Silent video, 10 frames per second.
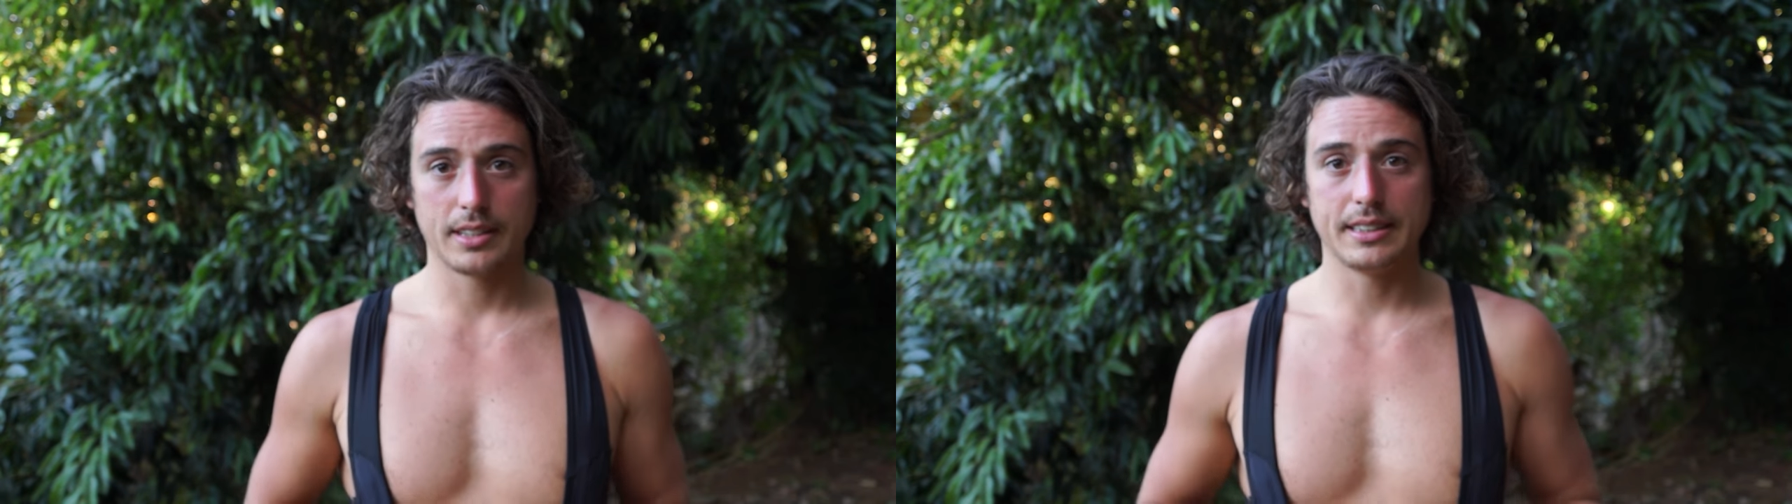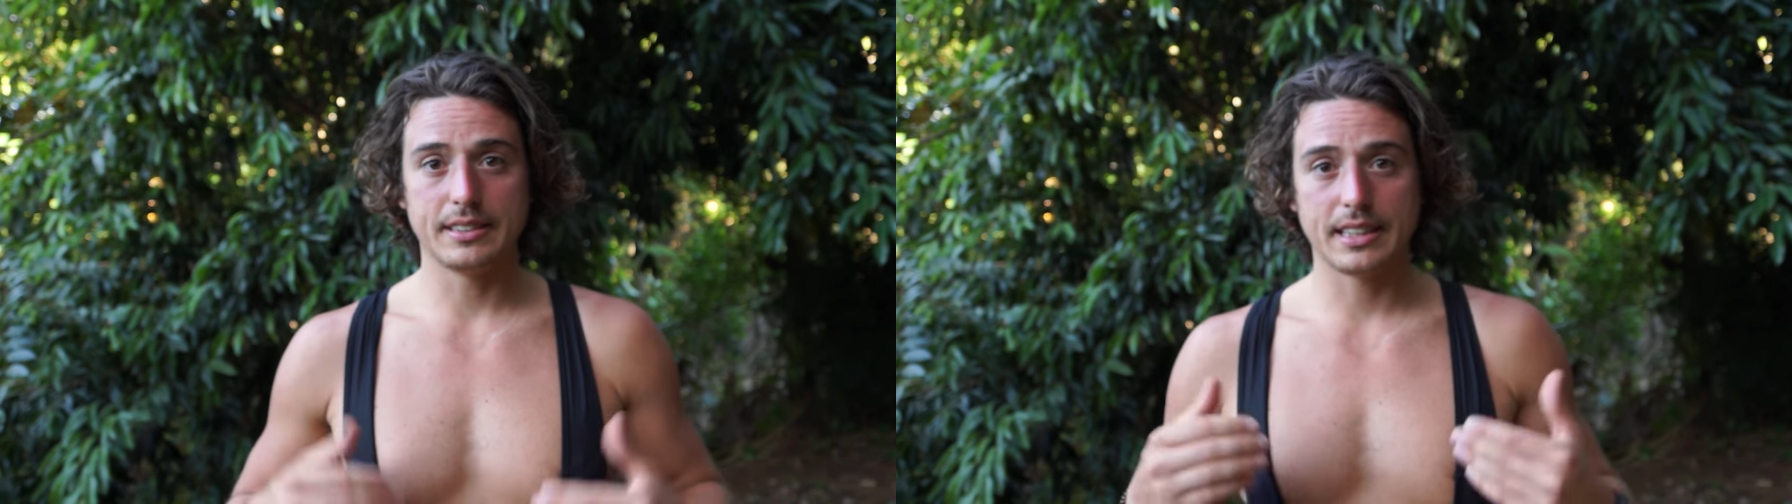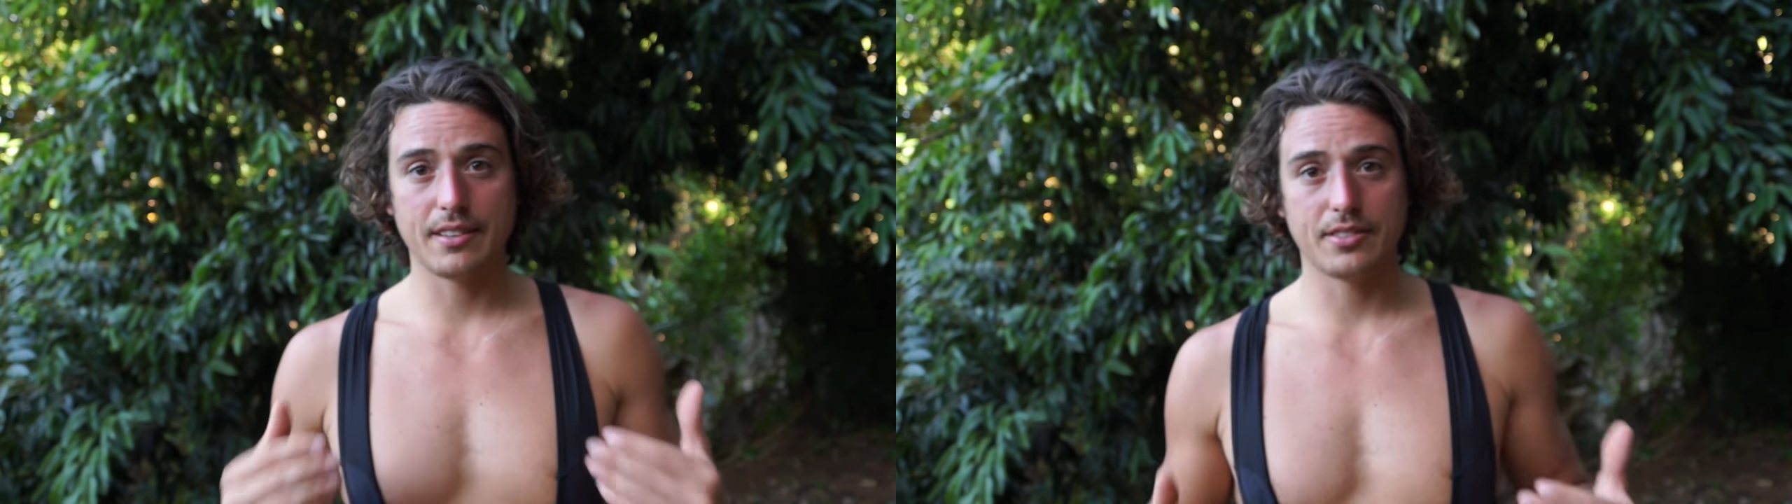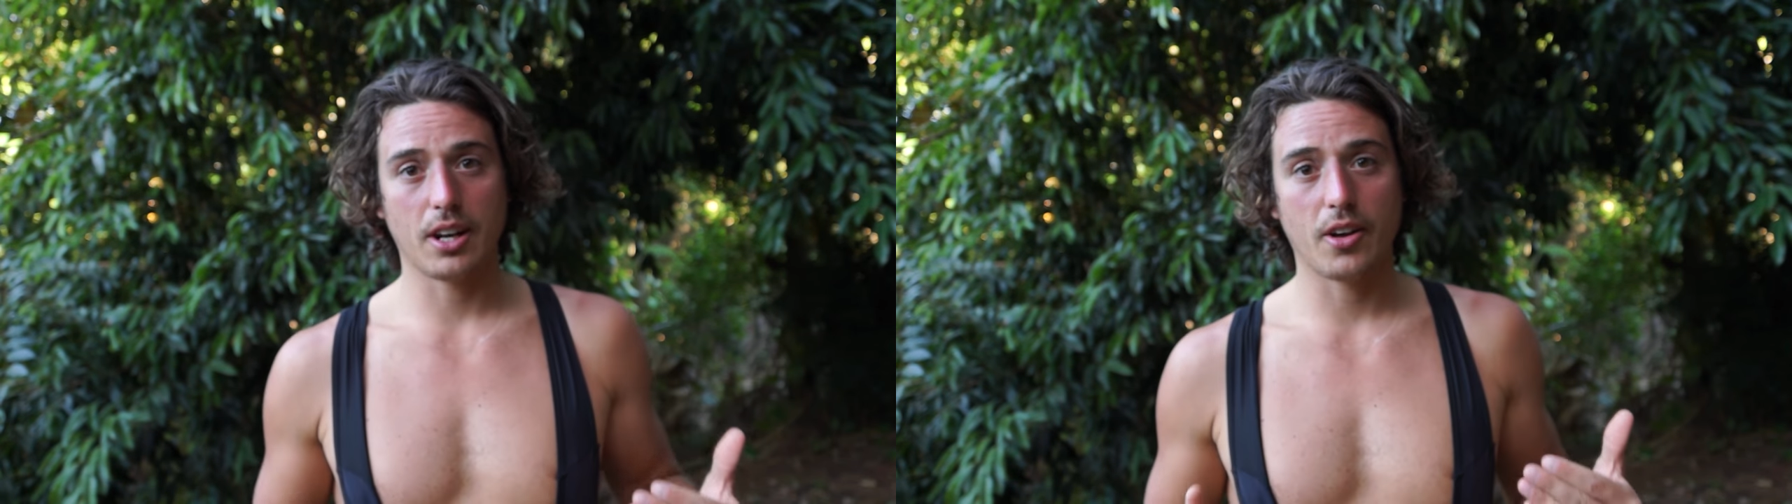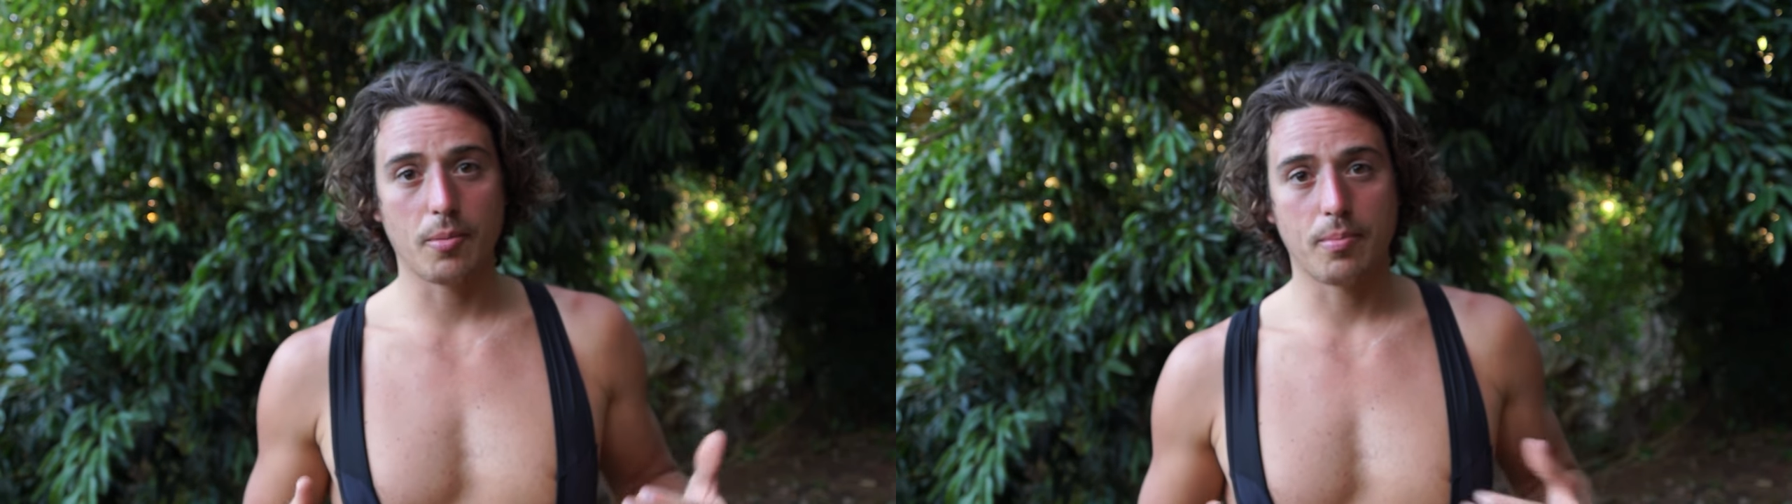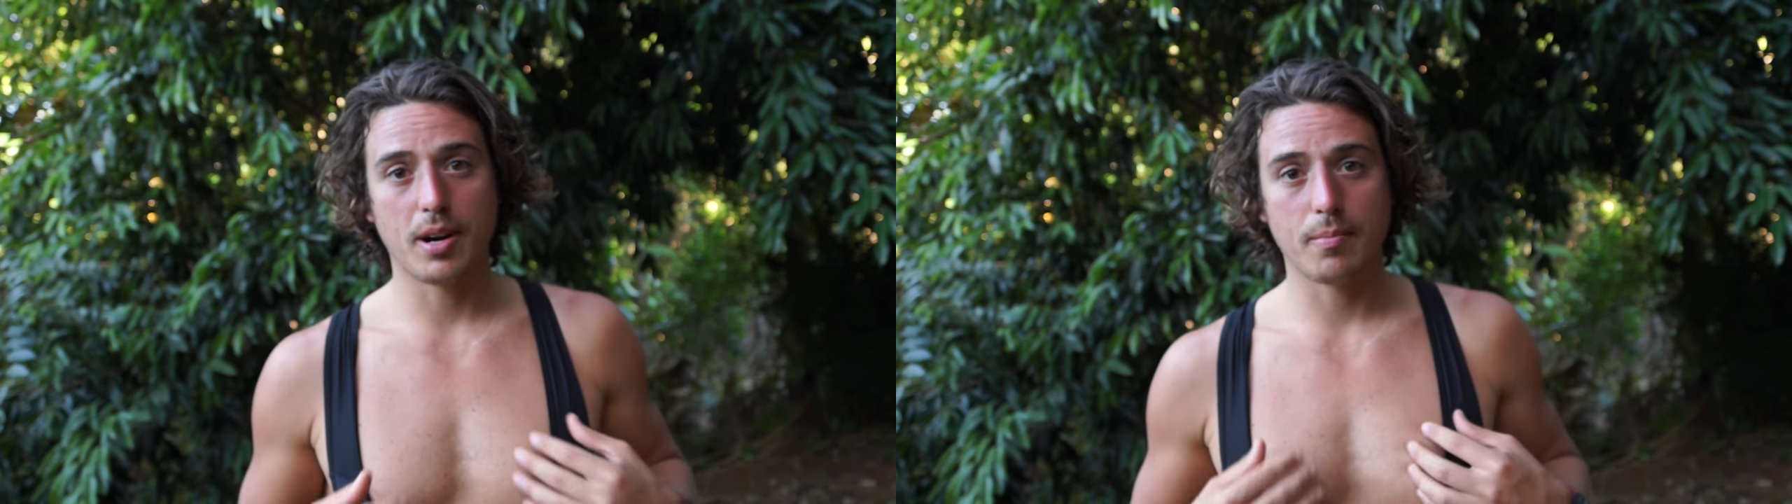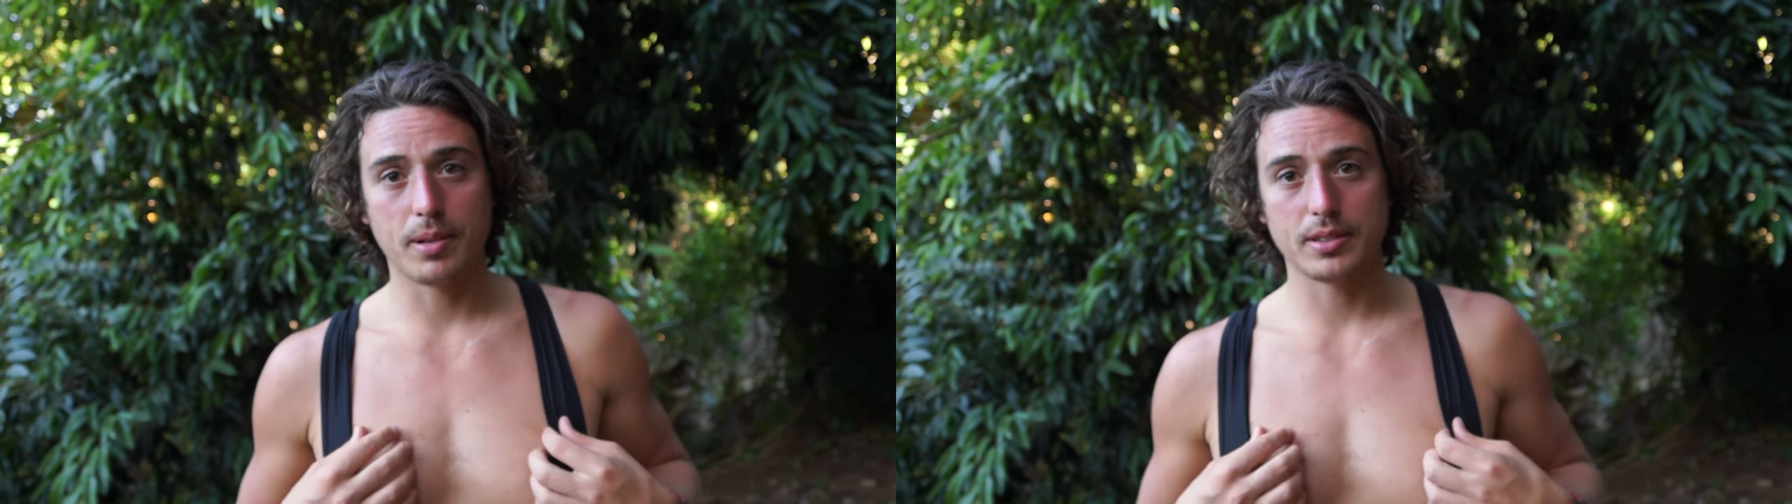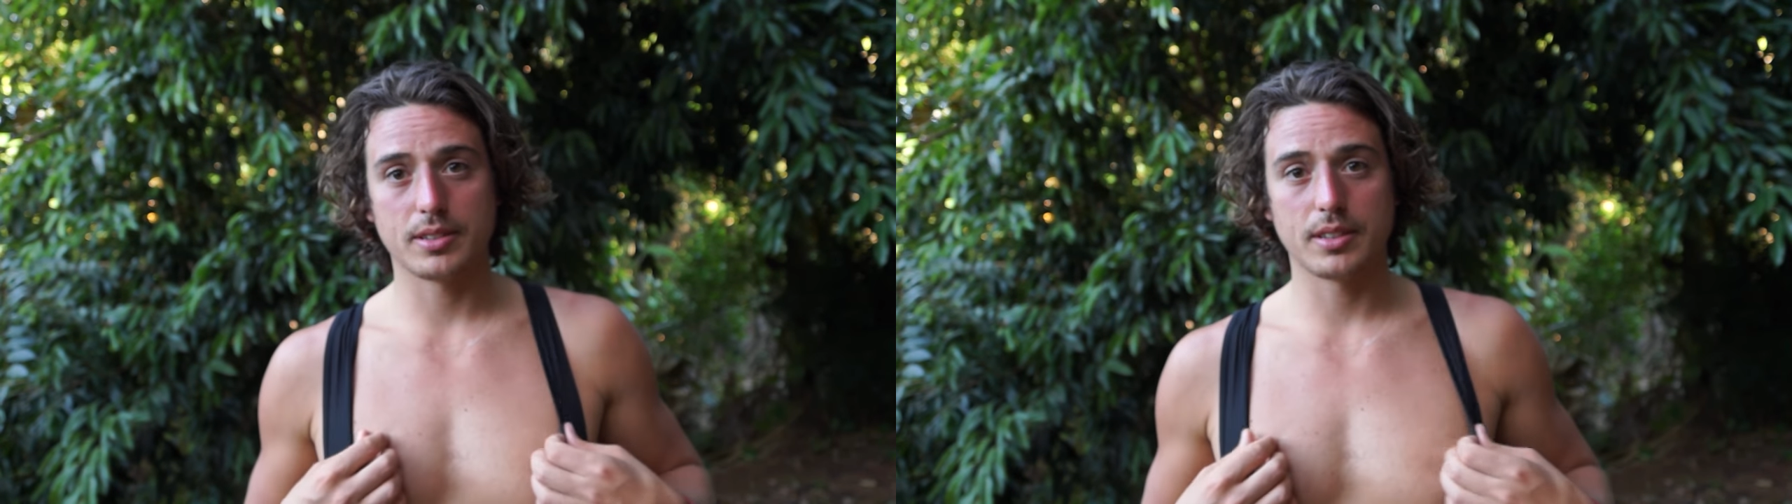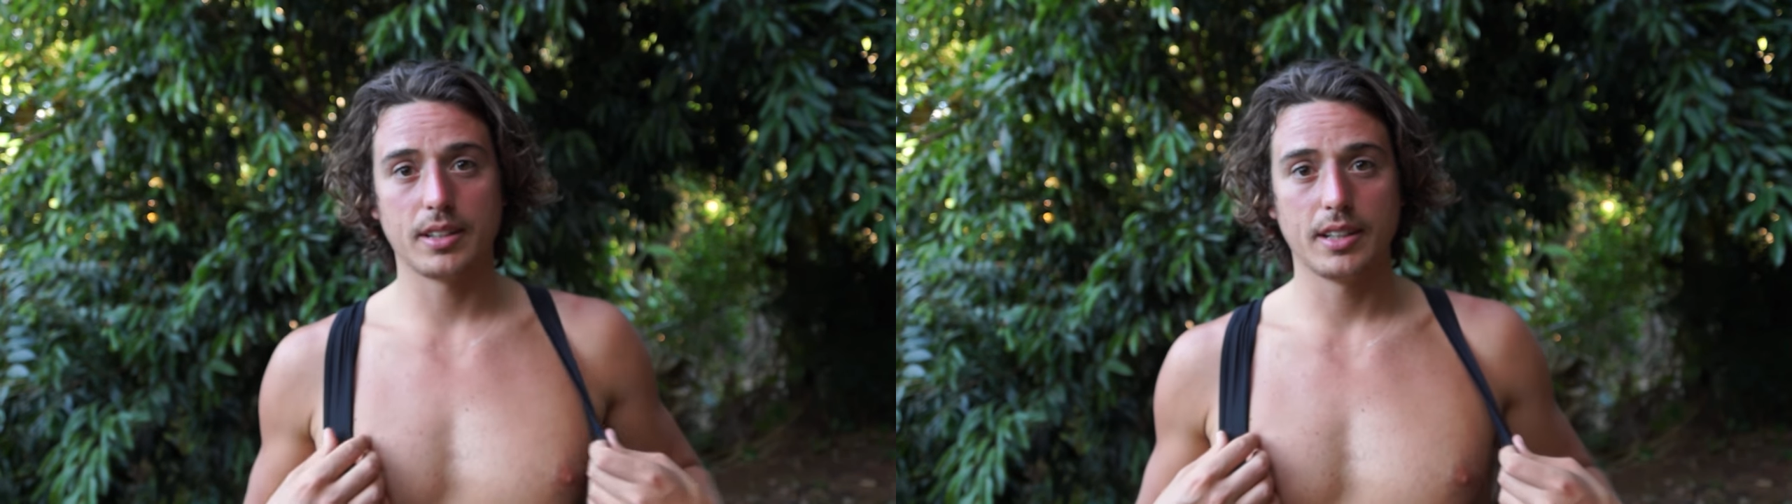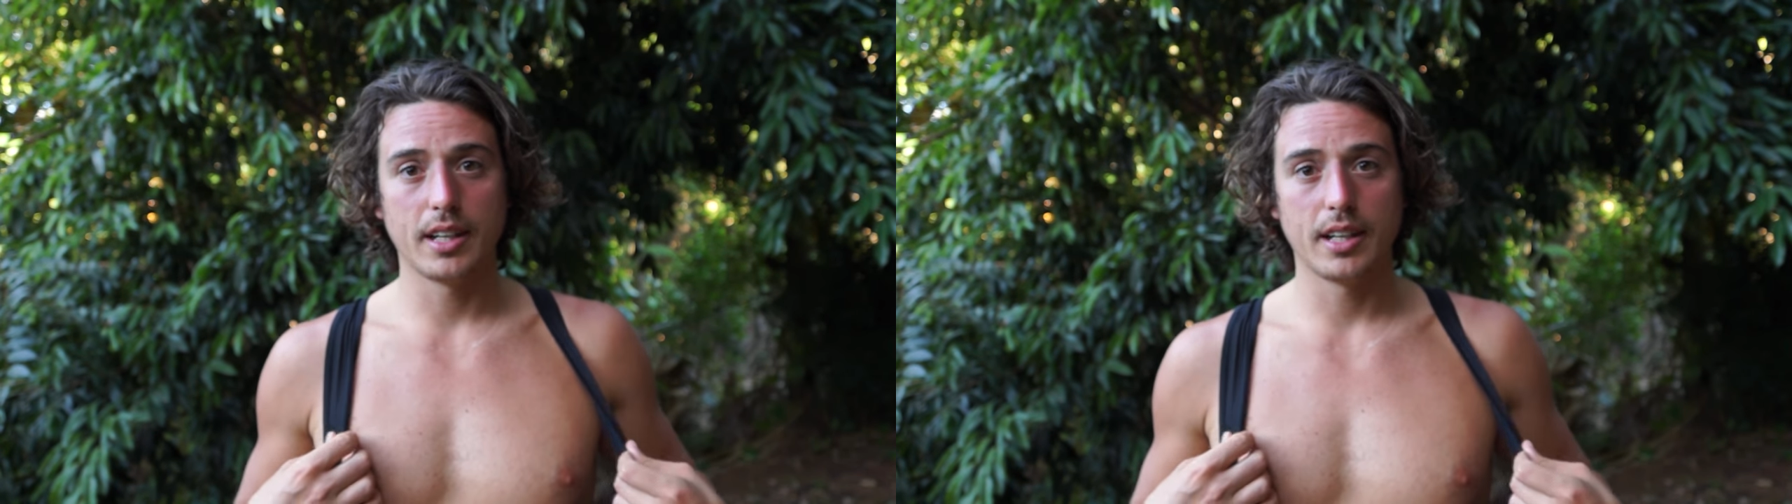this gives you a lot of purpose.